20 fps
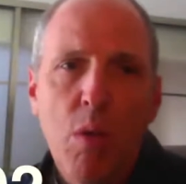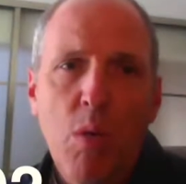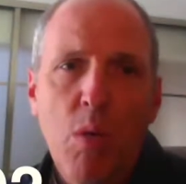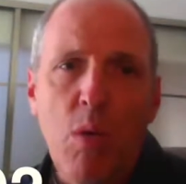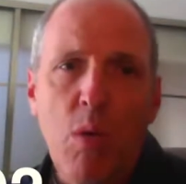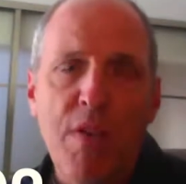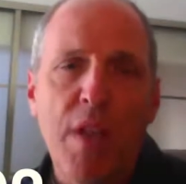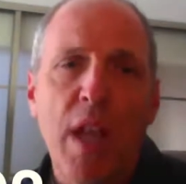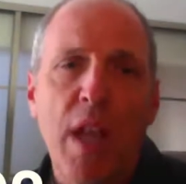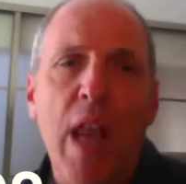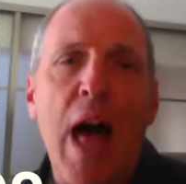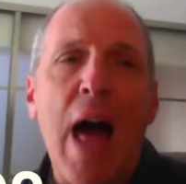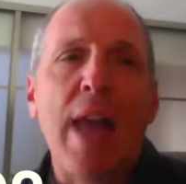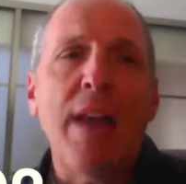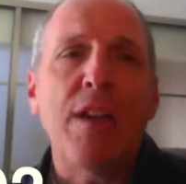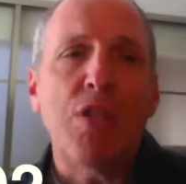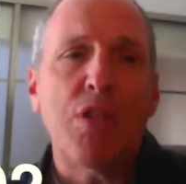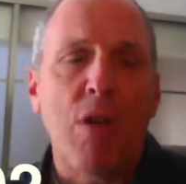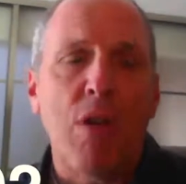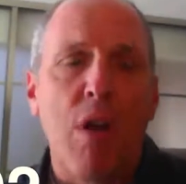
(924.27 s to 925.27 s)
with a lot
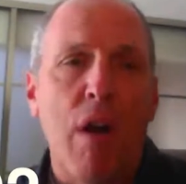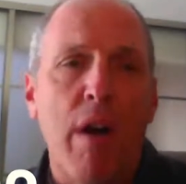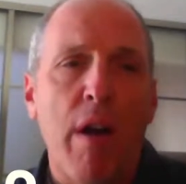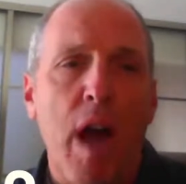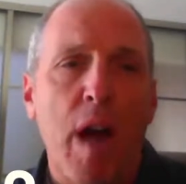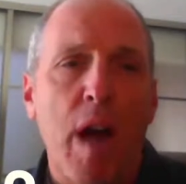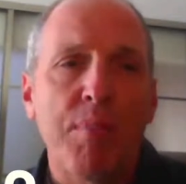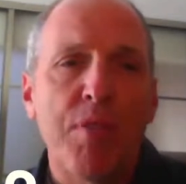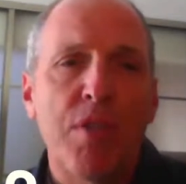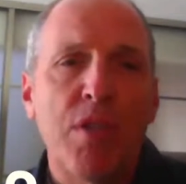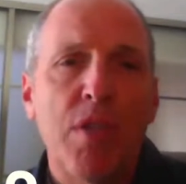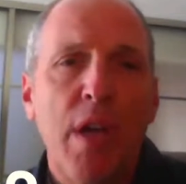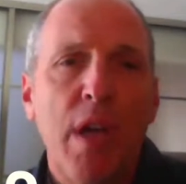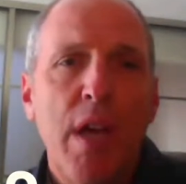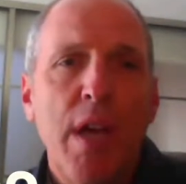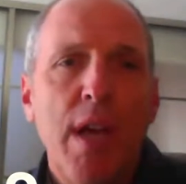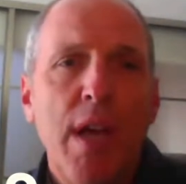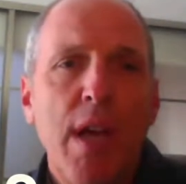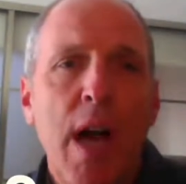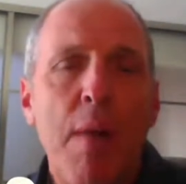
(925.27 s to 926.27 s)
of startups
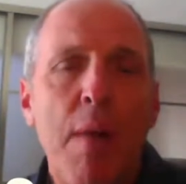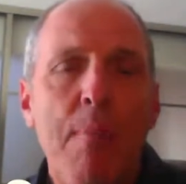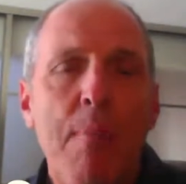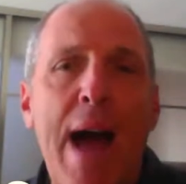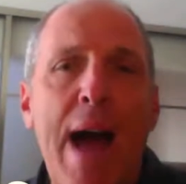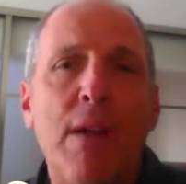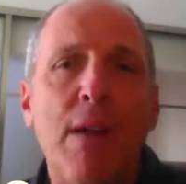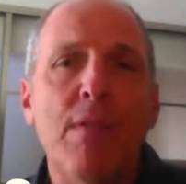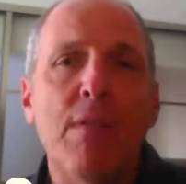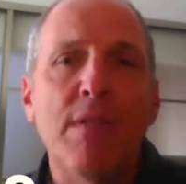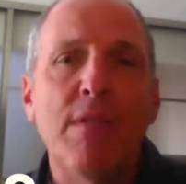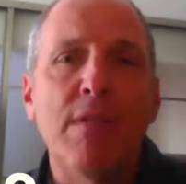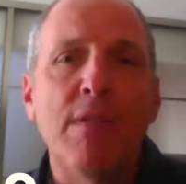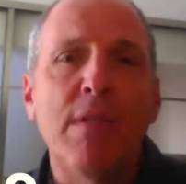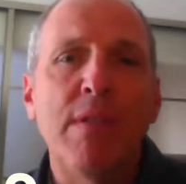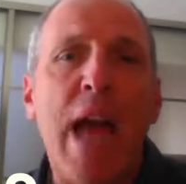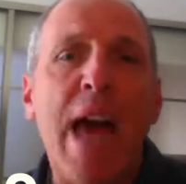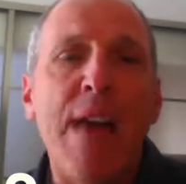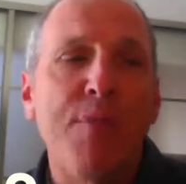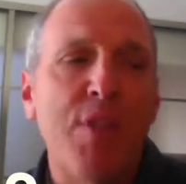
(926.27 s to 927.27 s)
about
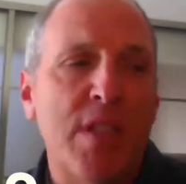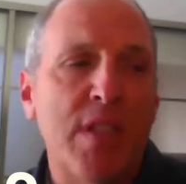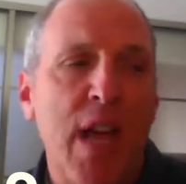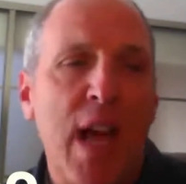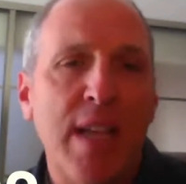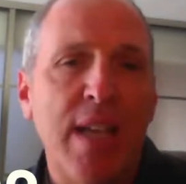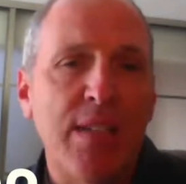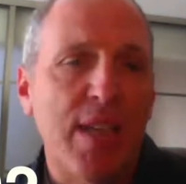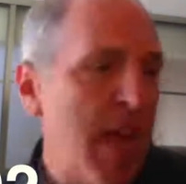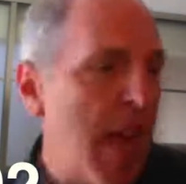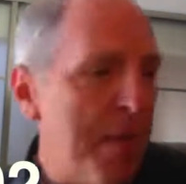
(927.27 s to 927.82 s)
advertising.